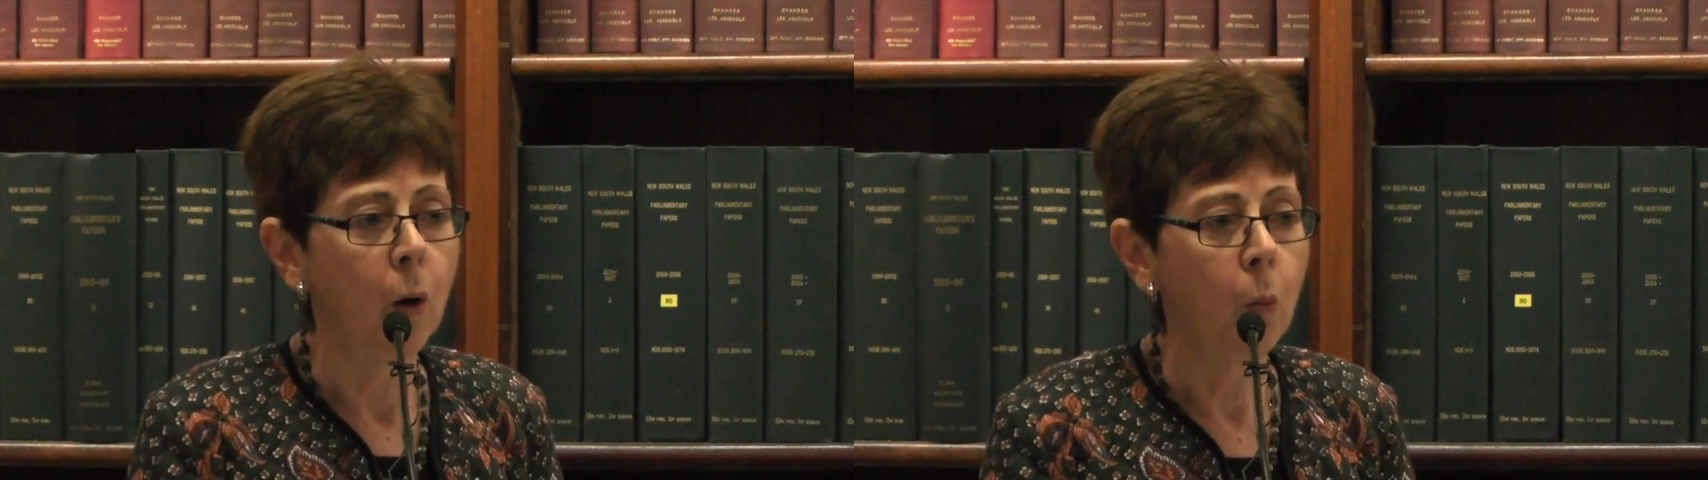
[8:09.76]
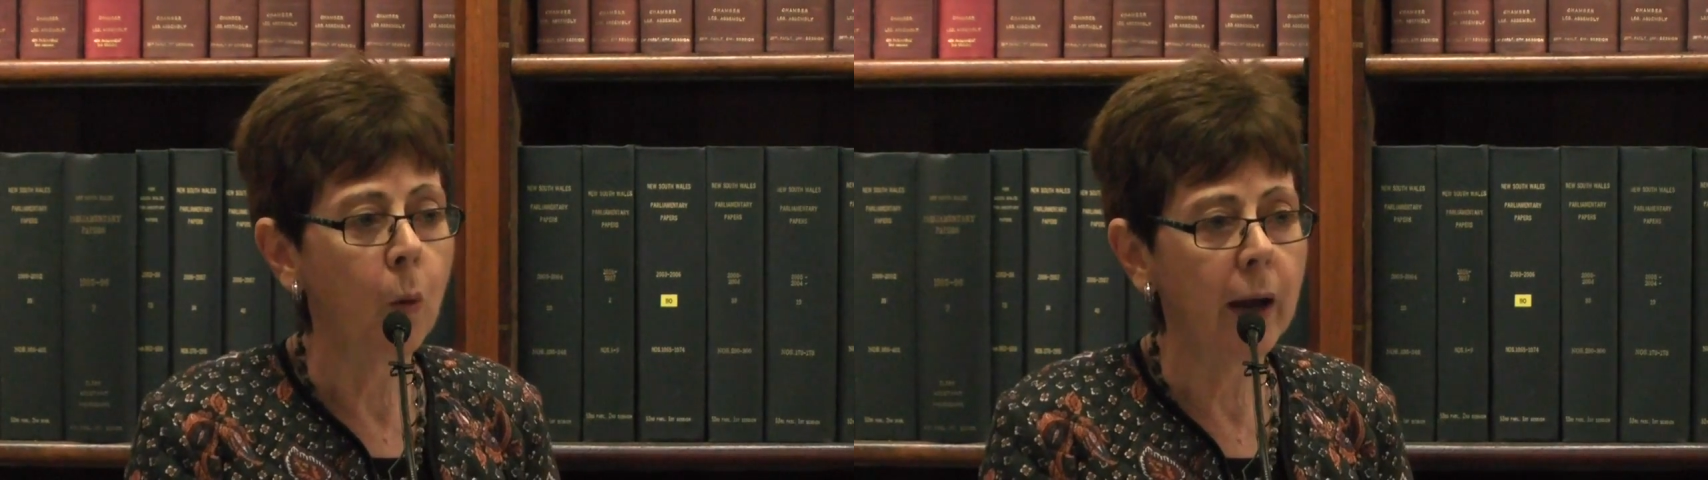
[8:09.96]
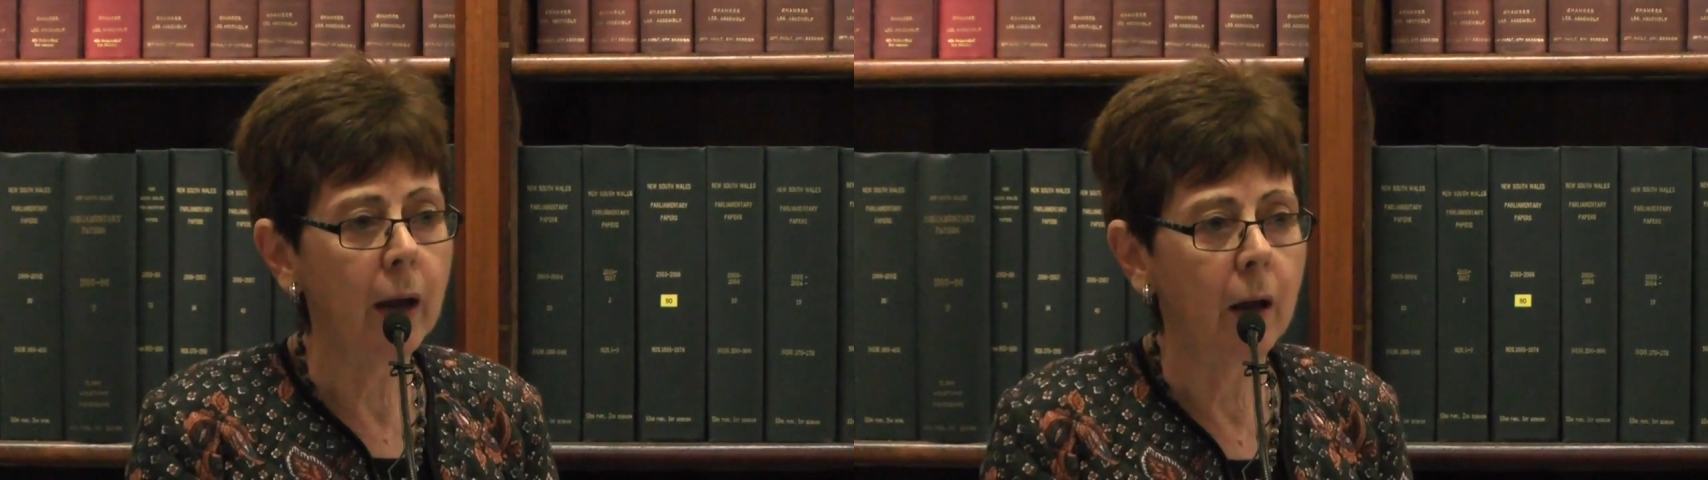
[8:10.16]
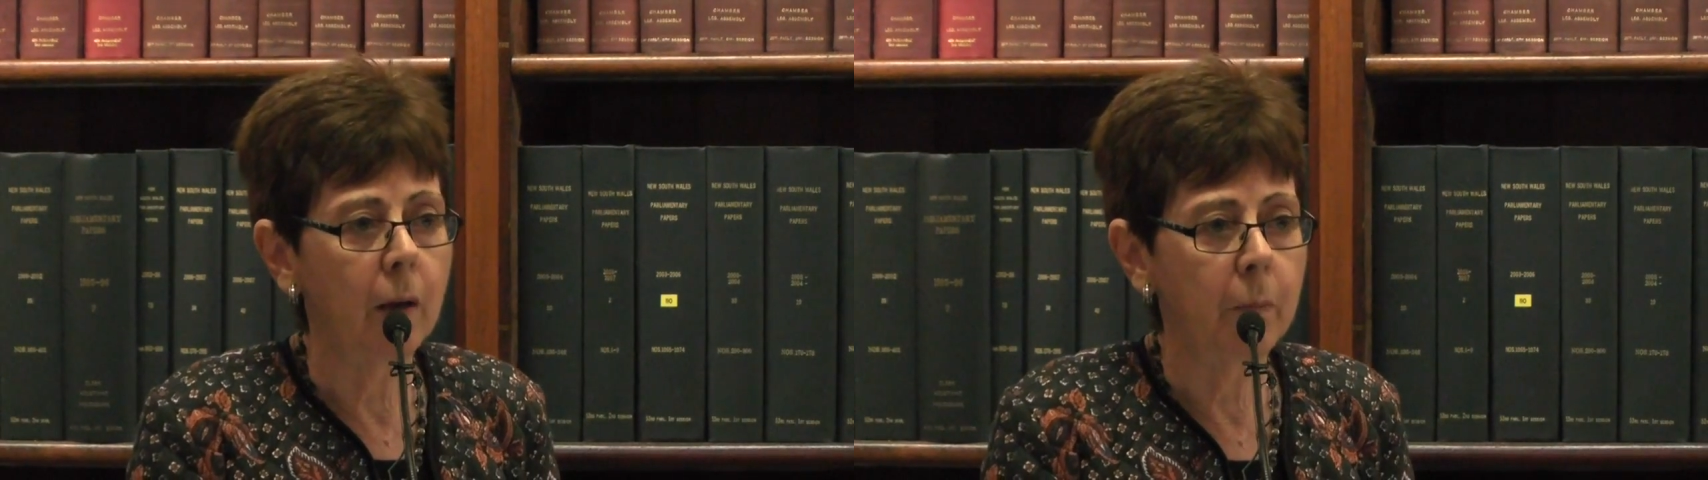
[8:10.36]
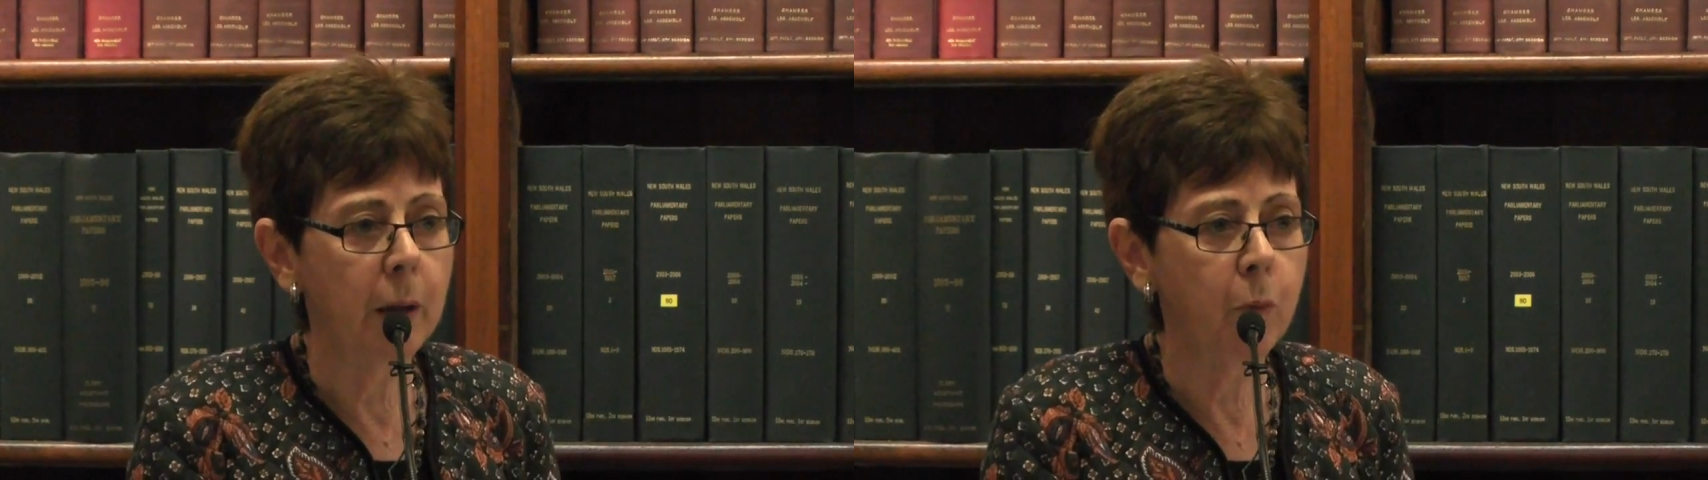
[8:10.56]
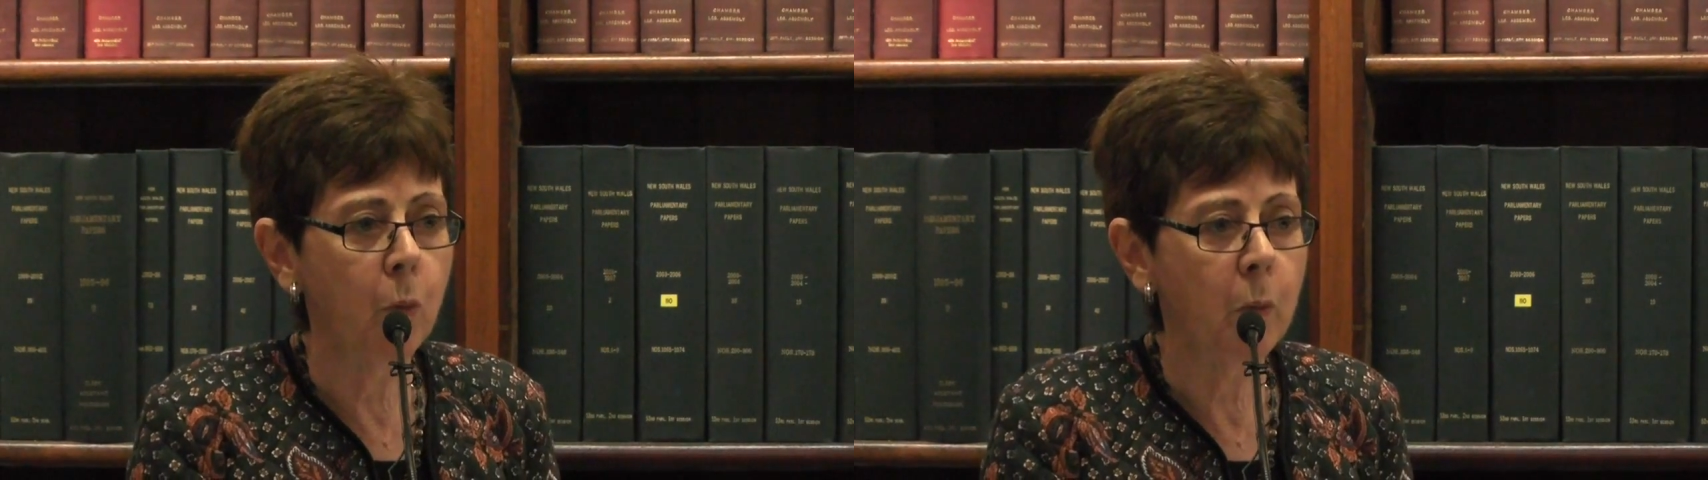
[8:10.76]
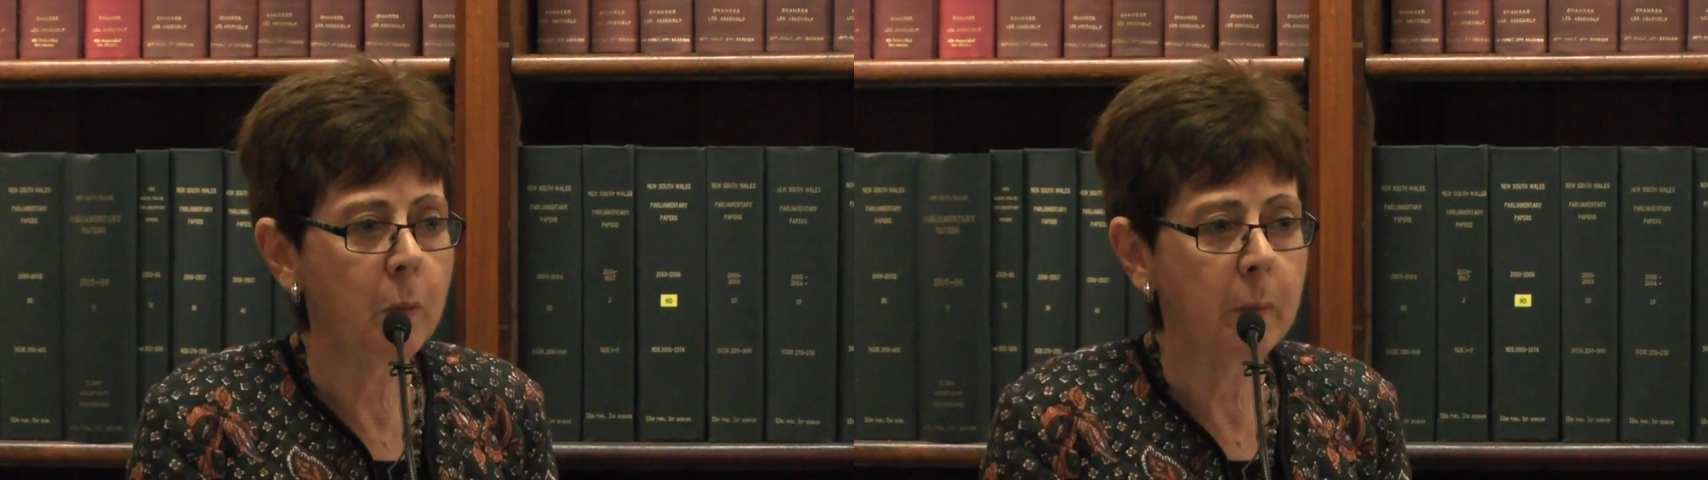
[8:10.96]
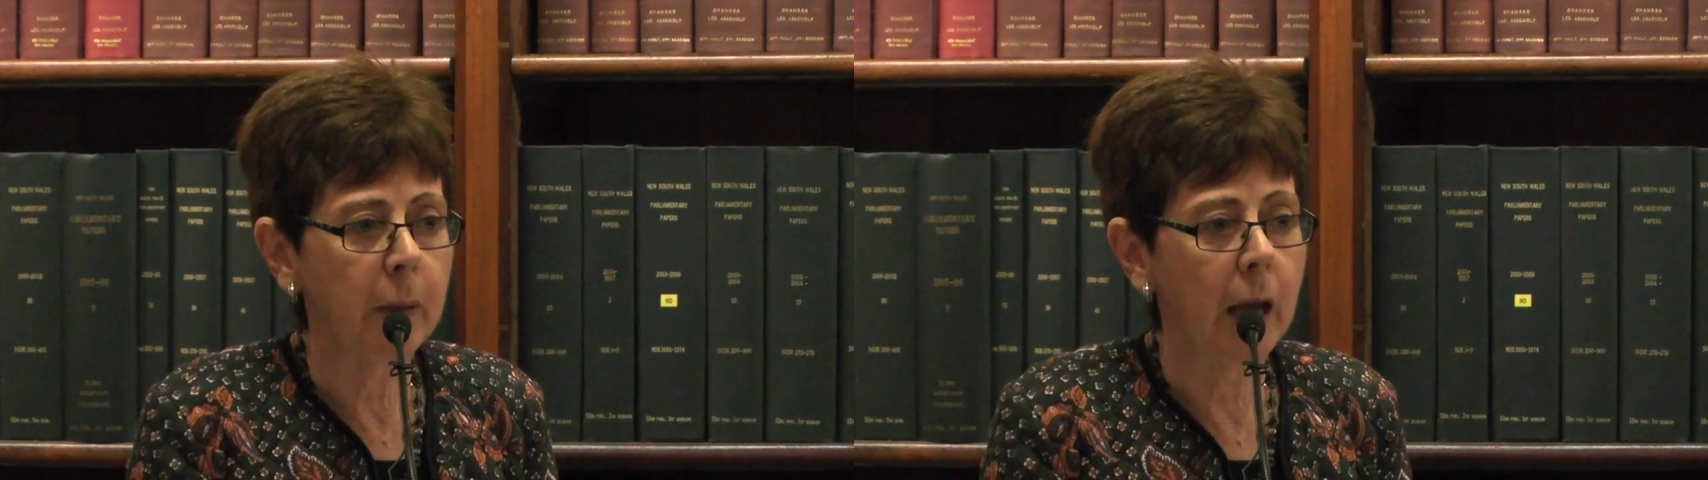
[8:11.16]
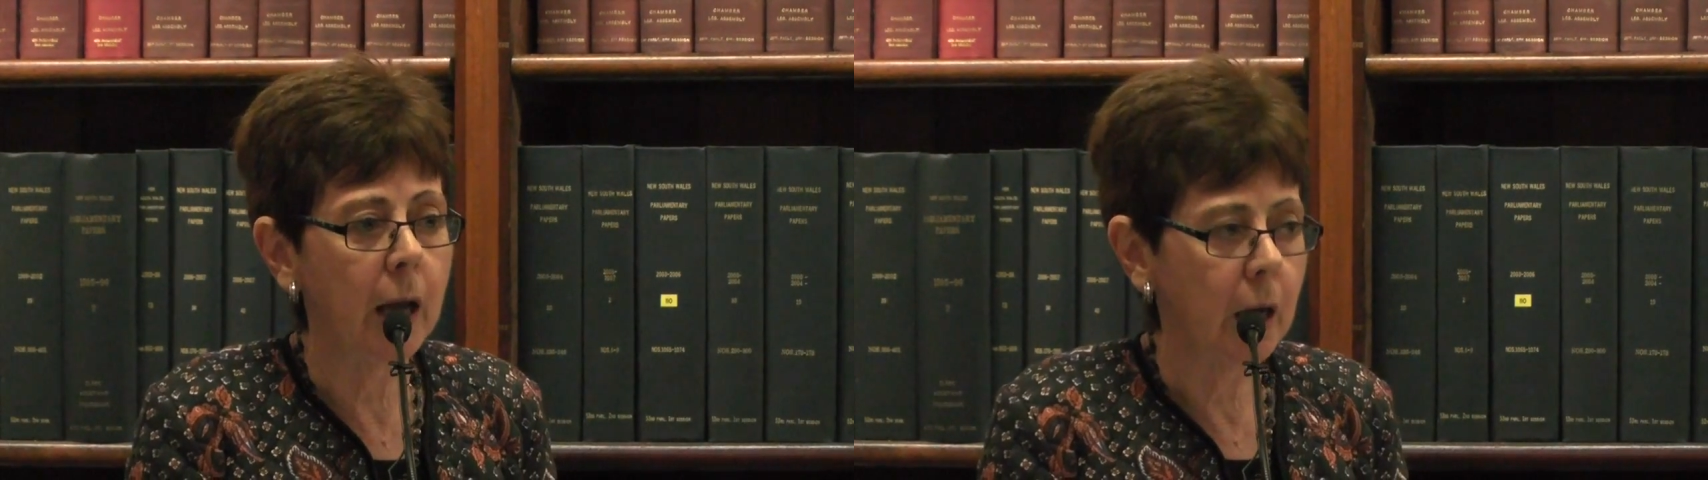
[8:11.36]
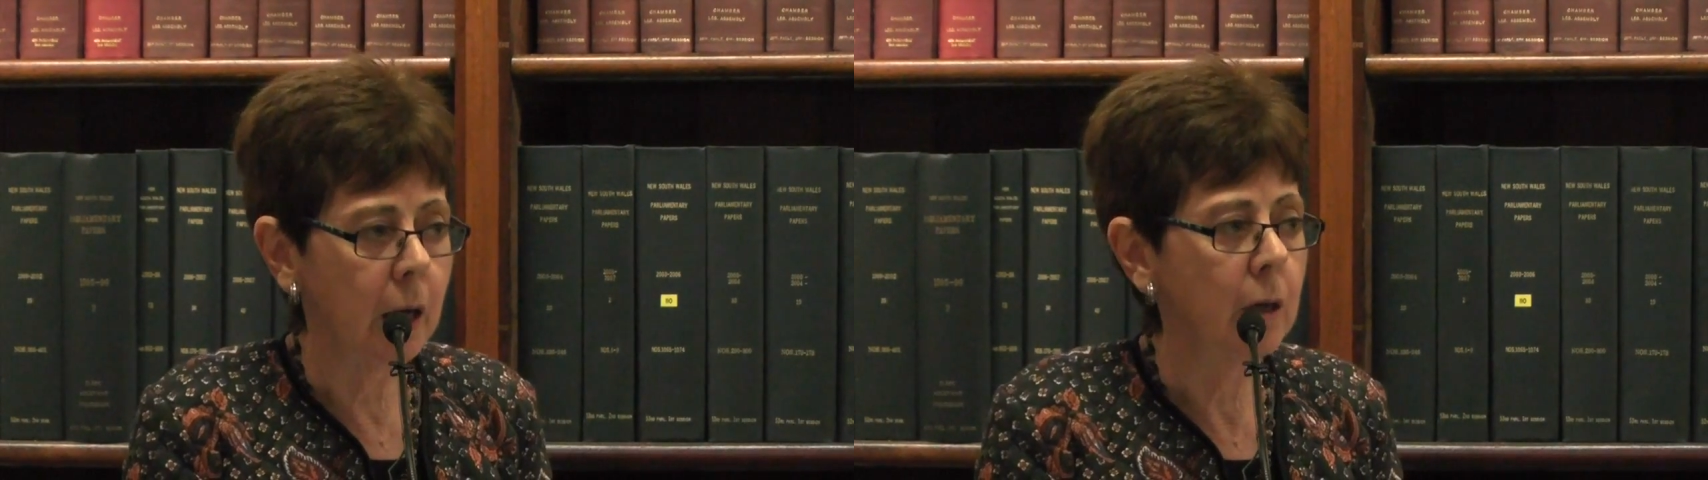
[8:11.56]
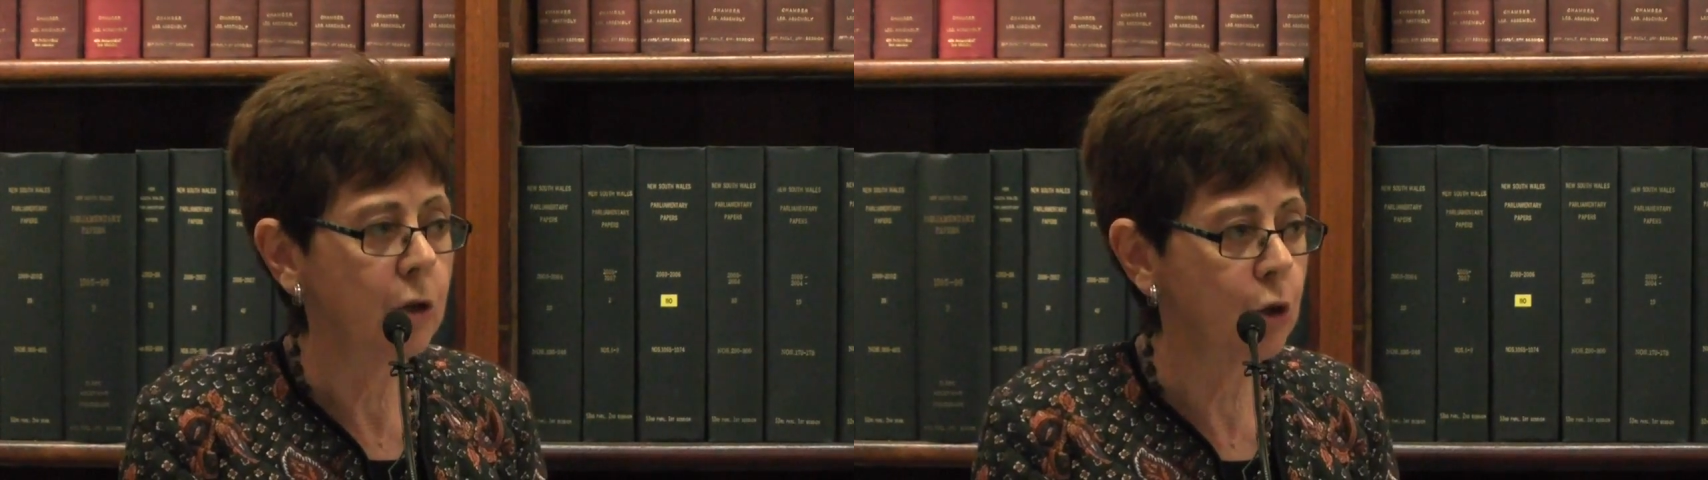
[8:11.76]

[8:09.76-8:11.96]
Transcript: where people will be playing,